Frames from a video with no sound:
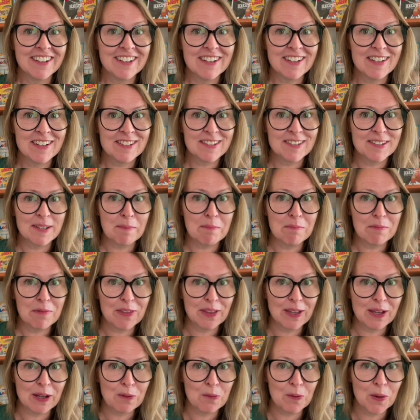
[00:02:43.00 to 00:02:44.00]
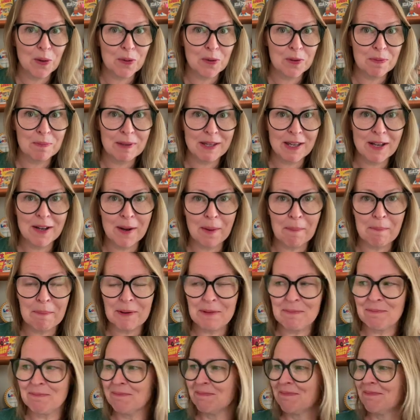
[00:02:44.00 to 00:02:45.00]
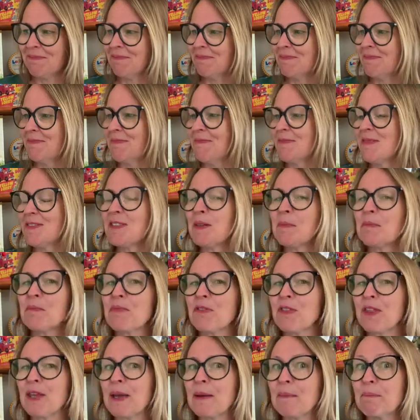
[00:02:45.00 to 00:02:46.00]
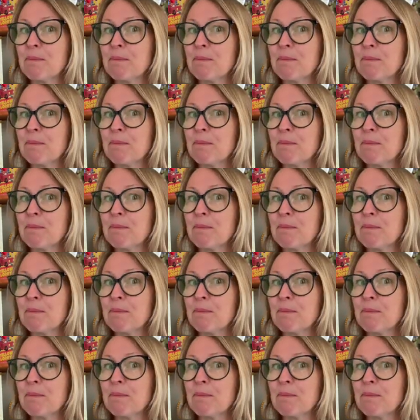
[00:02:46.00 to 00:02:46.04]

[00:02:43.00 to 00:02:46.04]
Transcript: Something woke me up. Something